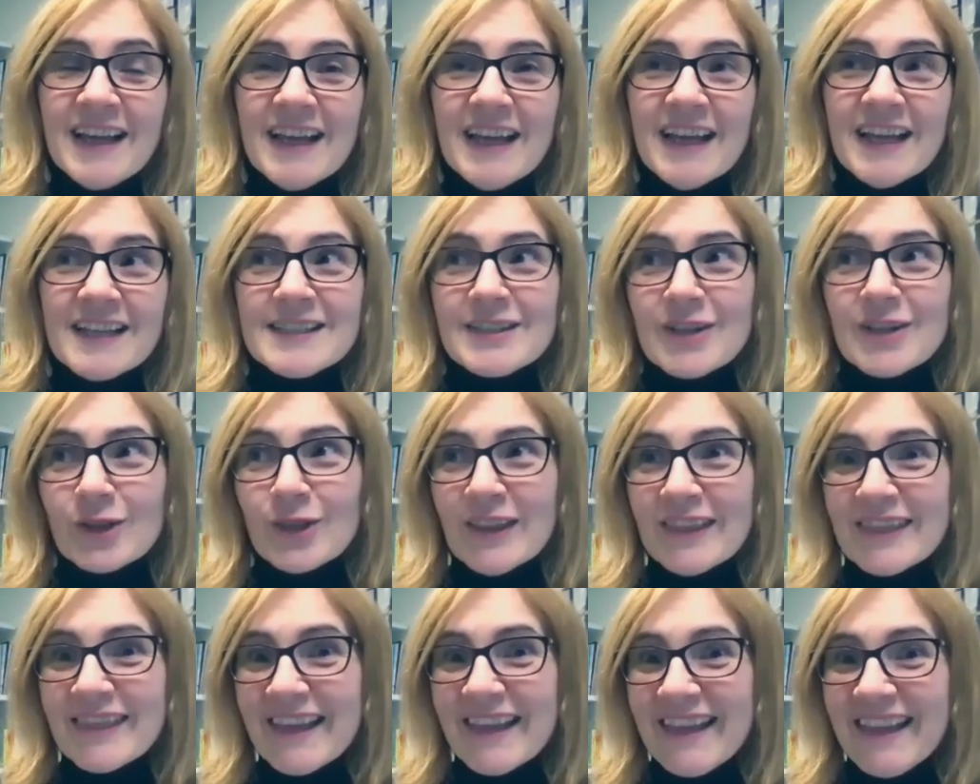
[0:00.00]
it's not
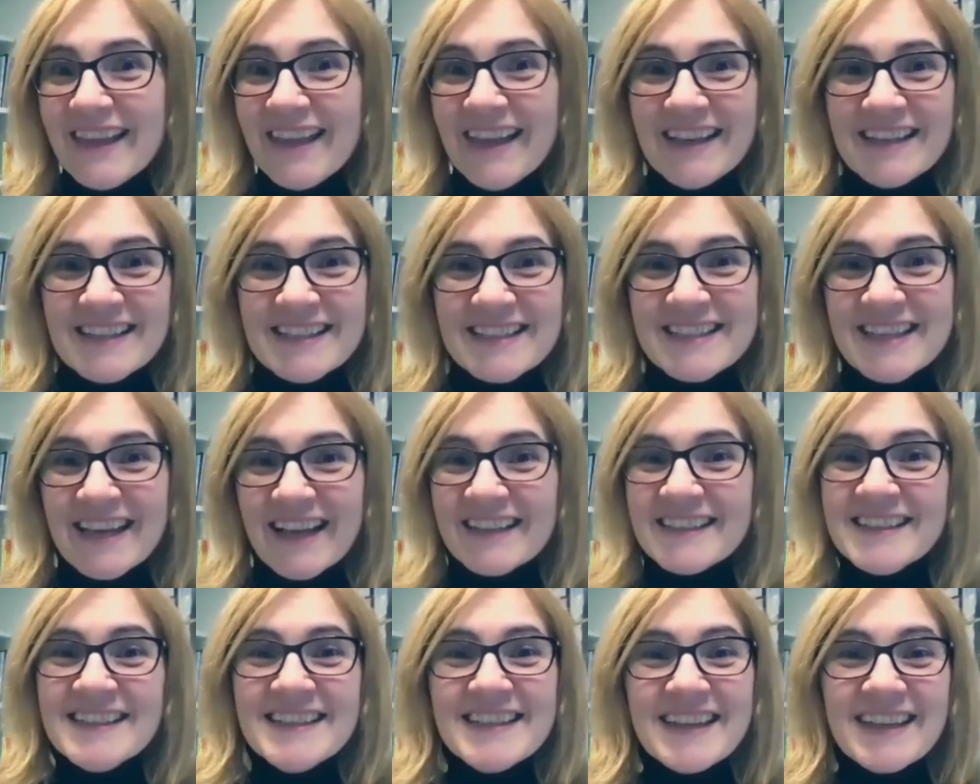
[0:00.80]
that they
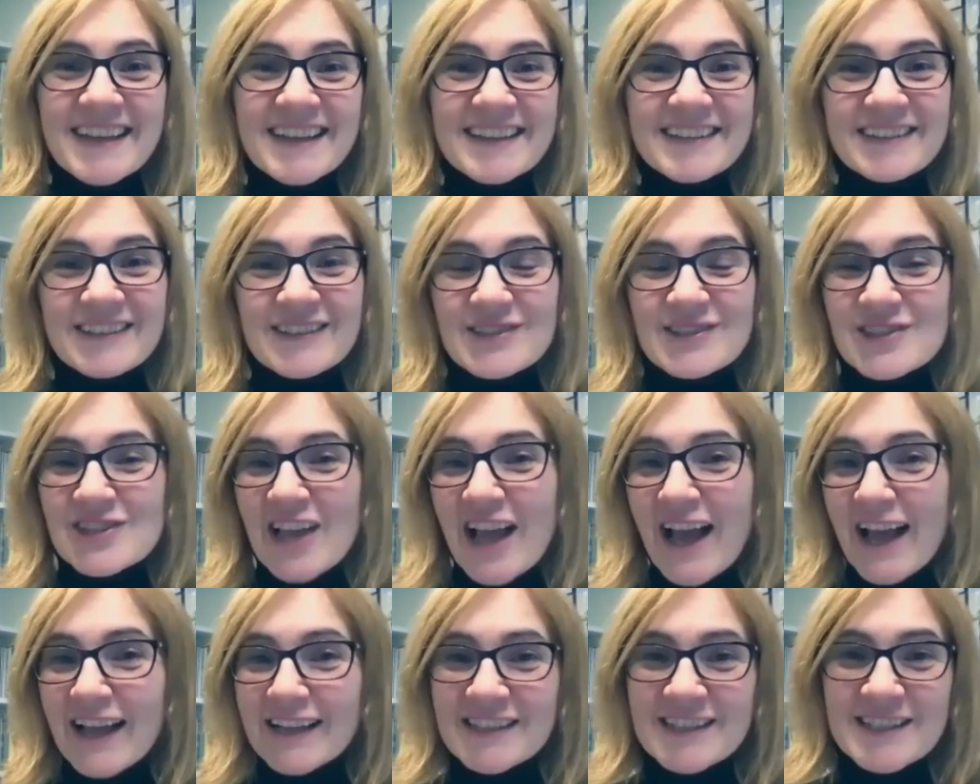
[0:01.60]
intended
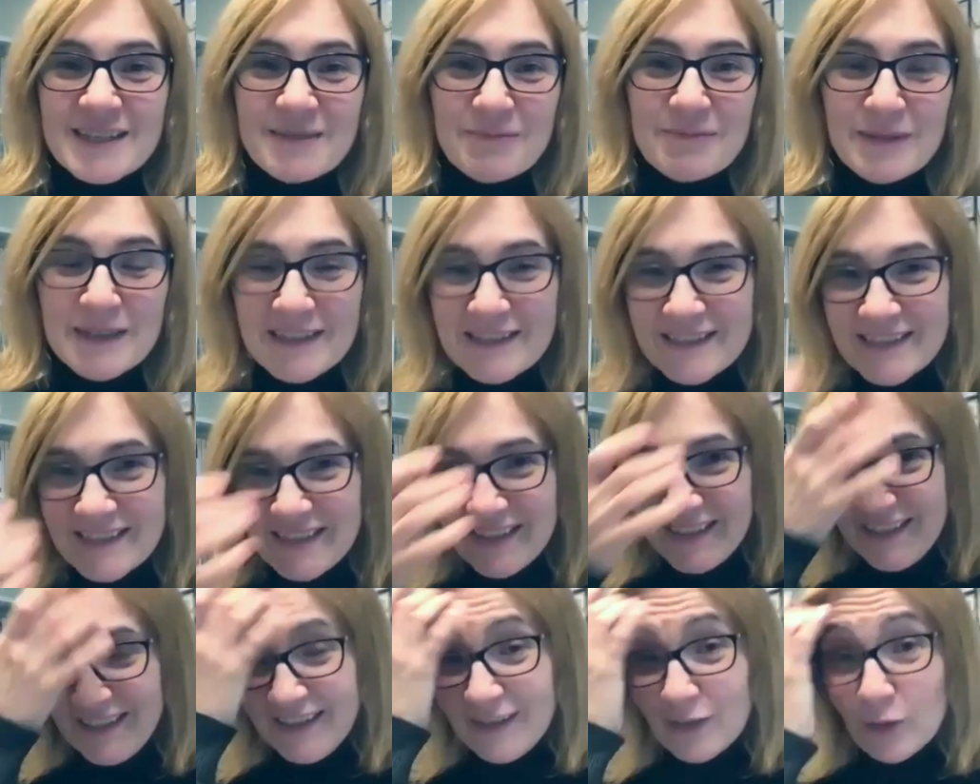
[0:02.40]

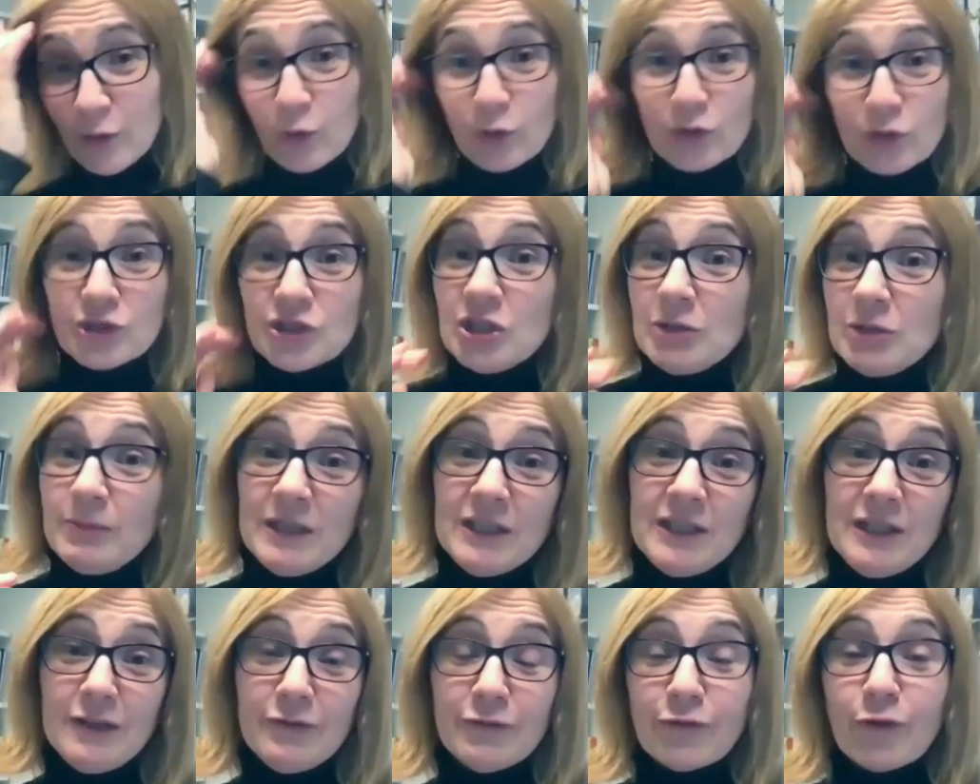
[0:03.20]
ChatGPT or
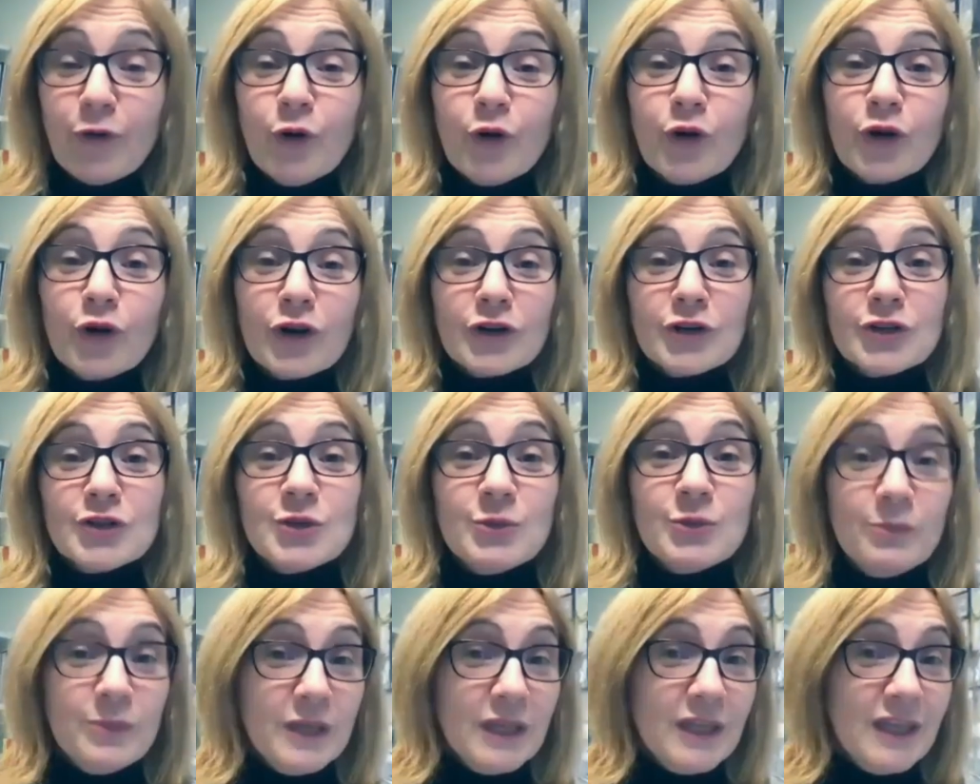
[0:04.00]
GPT-4 to
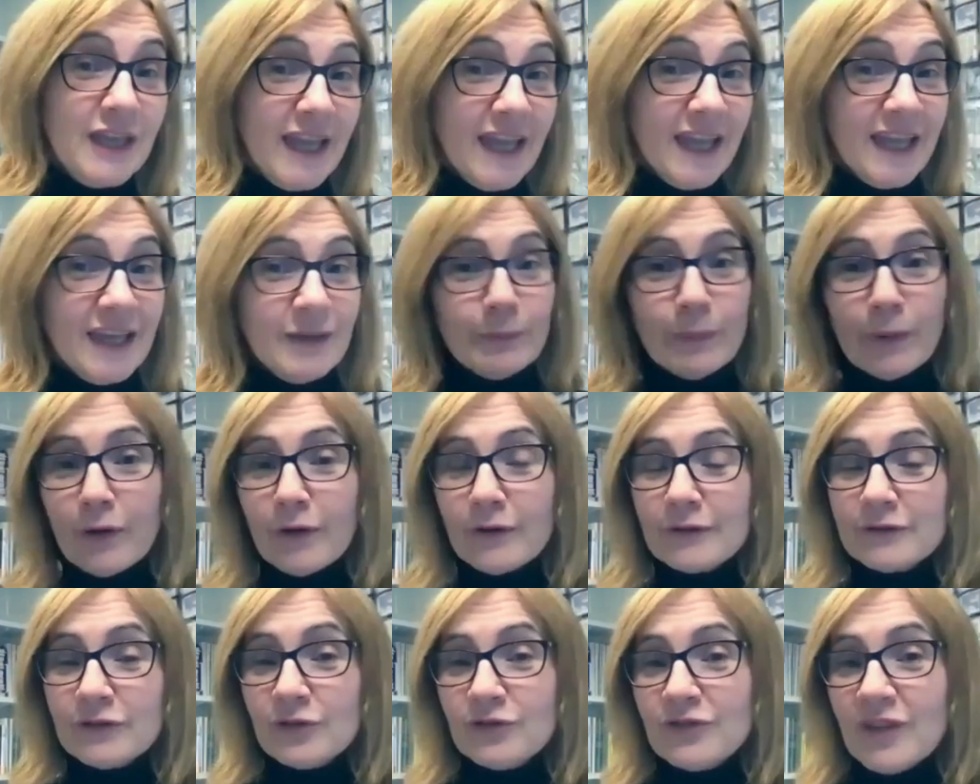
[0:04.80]
be able
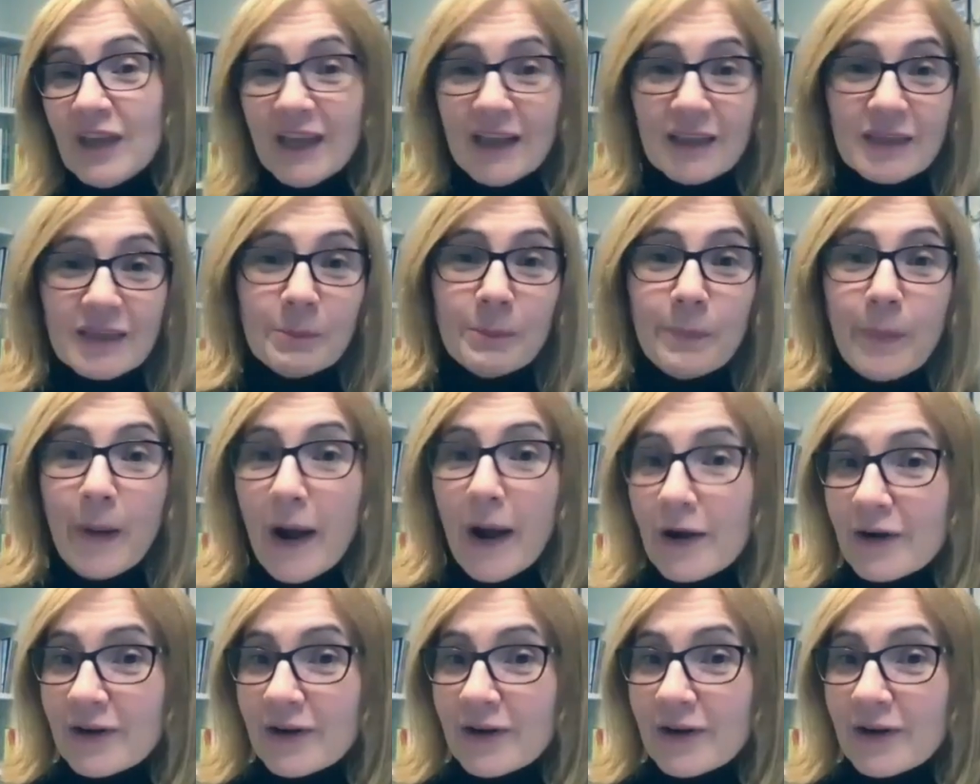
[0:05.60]
to take the bar